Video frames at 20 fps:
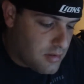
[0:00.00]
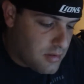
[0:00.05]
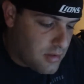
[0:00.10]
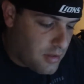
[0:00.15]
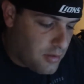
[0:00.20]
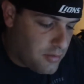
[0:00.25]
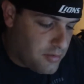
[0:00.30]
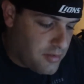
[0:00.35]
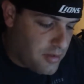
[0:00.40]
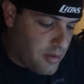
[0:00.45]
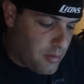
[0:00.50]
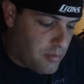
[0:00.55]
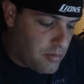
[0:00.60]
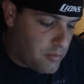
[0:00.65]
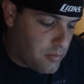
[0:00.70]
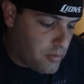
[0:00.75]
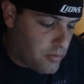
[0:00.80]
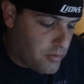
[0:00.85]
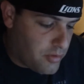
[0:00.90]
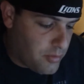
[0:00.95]
his
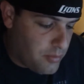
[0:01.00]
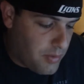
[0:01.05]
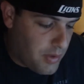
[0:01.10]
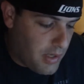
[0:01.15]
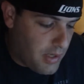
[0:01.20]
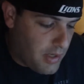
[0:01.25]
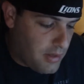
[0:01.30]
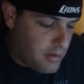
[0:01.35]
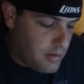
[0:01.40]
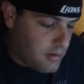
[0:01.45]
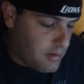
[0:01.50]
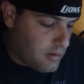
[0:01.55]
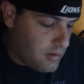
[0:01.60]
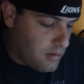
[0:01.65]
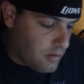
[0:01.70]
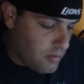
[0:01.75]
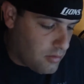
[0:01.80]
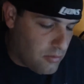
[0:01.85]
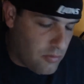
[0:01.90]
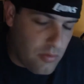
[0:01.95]
numbers weren't too bad.
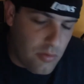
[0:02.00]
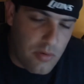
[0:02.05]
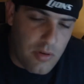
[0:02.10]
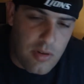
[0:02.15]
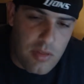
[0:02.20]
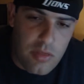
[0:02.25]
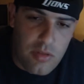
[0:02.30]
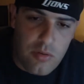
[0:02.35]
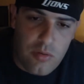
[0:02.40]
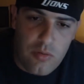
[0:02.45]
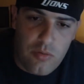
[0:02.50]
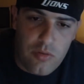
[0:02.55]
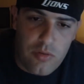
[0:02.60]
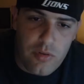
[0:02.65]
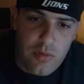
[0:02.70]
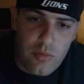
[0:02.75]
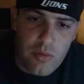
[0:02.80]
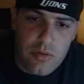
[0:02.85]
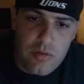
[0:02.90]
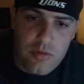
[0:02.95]
He threw for
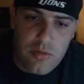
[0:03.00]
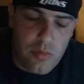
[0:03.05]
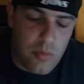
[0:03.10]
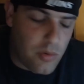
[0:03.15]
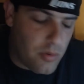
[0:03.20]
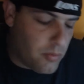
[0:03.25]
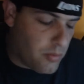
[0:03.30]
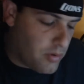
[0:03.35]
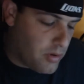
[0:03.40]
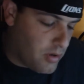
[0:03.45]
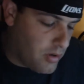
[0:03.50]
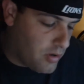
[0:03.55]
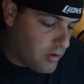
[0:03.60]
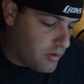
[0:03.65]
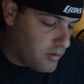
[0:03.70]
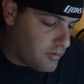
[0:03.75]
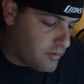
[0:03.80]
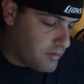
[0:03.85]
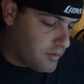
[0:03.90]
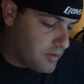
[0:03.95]
221
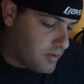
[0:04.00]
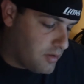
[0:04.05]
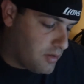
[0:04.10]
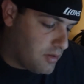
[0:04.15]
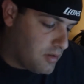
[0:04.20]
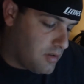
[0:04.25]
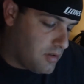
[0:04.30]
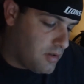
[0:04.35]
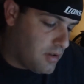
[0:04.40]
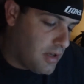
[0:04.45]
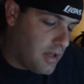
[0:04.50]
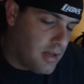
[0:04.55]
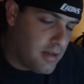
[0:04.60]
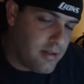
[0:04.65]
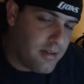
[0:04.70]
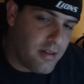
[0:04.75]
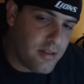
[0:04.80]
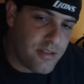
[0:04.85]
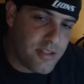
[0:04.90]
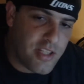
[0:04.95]
yards, had a
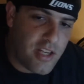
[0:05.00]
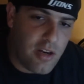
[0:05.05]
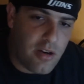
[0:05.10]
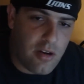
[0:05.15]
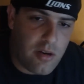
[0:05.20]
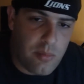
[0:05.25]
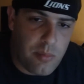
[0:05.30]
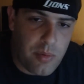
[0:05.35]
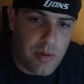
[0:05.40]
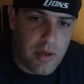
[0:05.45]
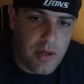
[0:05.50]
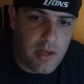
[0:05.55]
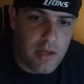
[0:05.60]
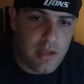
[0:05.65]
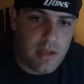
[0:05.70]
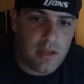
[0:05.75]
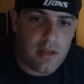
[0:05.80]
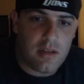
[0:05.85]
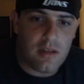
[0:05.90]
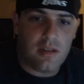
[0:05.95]
touchdown and a
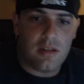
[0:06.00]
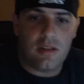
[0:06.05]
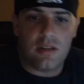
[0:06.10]
pick.